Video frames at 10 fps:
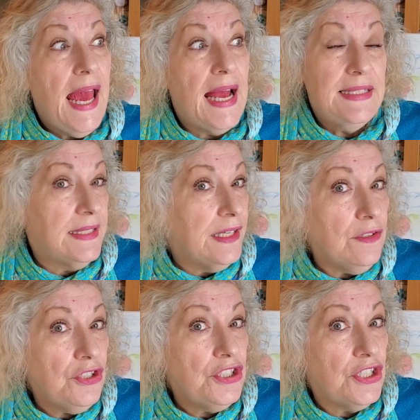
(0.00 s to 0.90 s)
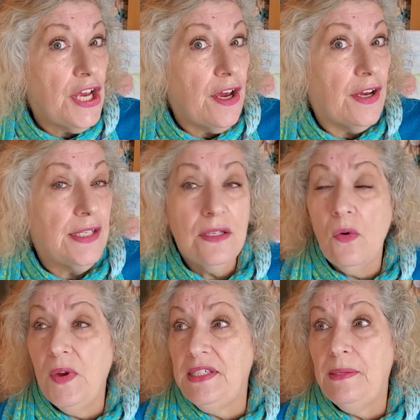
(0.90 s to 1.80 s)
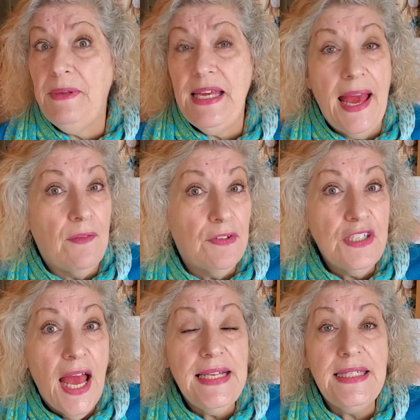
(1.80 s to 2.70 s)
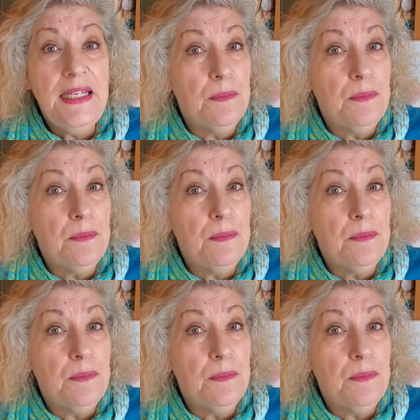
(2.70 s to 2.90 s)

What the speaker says: And Skillshare is going to be advertising